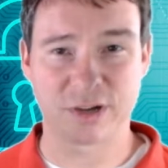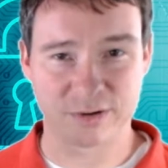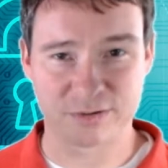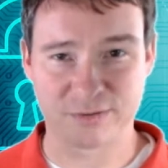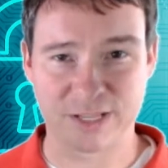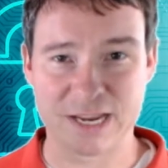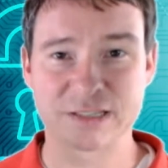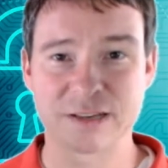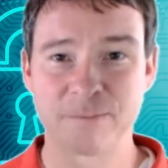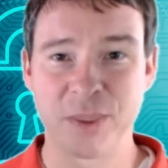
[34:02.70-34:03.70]
code is
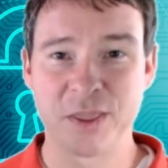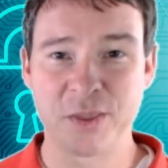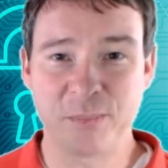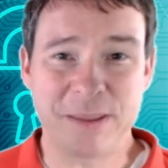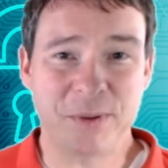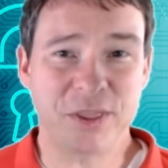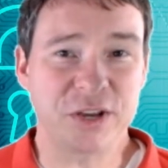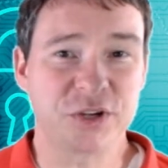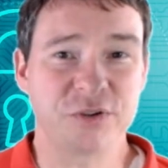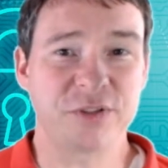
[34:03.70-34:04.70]
released. The people
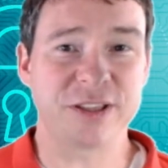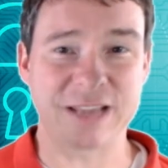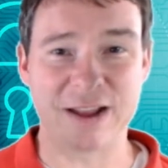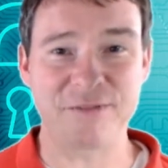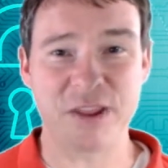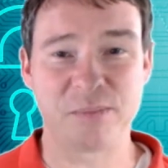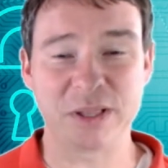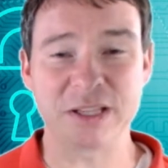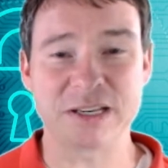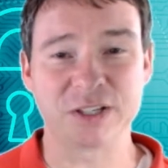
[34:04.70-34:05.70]
that do this have the
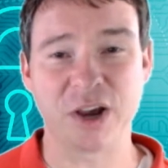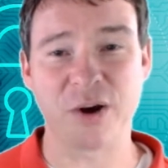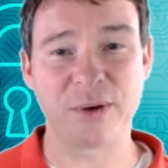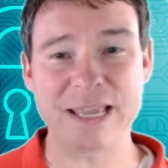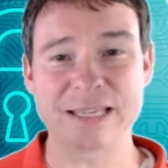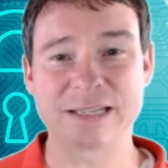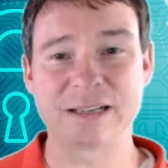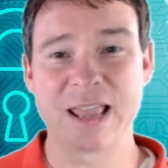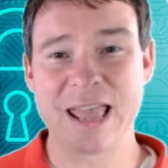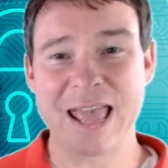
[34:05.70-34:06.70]
ability to go
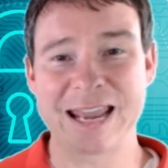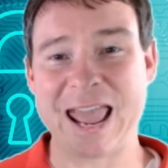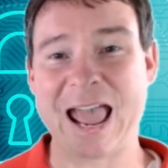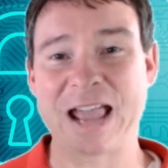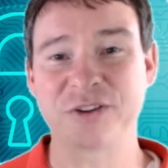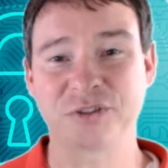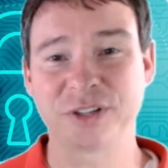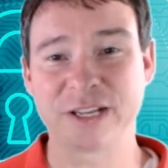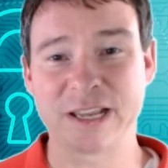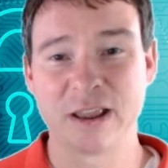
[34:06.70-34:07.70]
in and
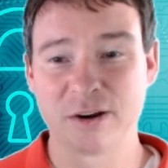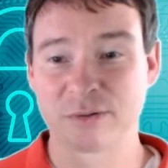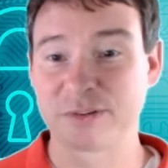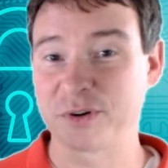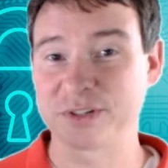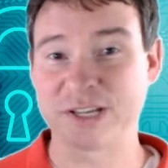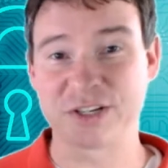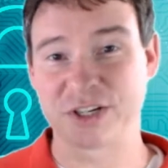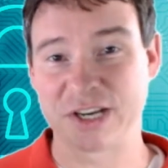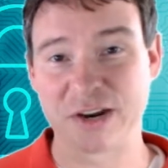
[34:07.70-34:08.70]
actually reverse
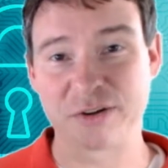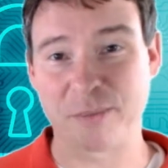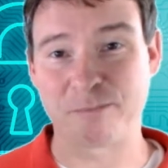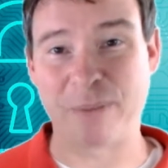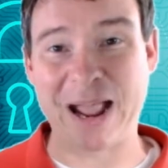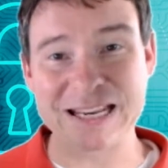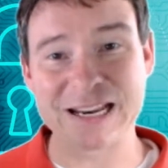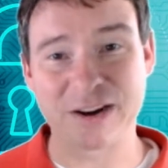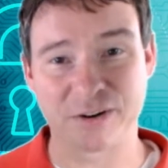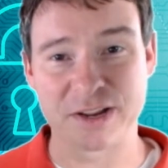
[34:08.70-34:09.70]
engineer the
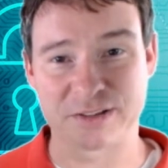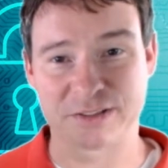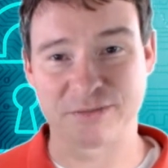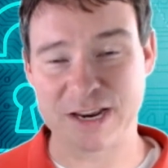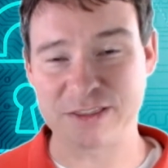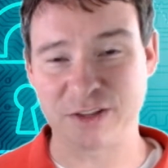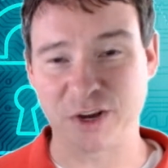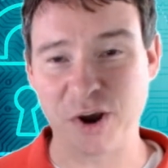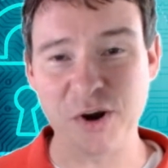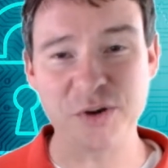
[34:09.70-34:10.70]
binaries, right? The
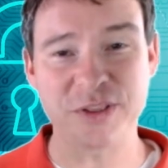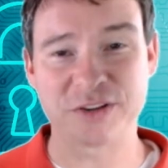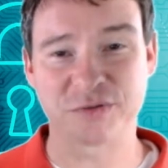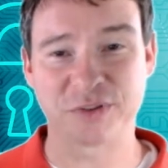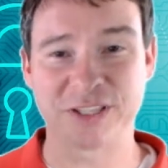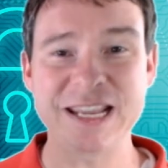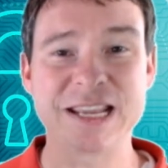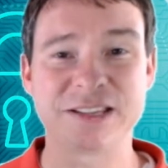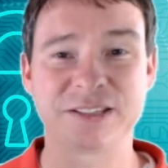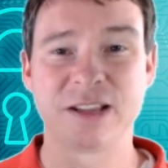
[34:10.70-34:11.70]
code that is
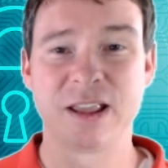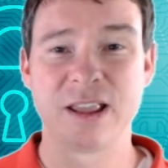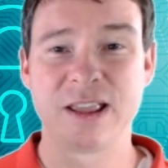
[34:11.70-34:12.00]
released,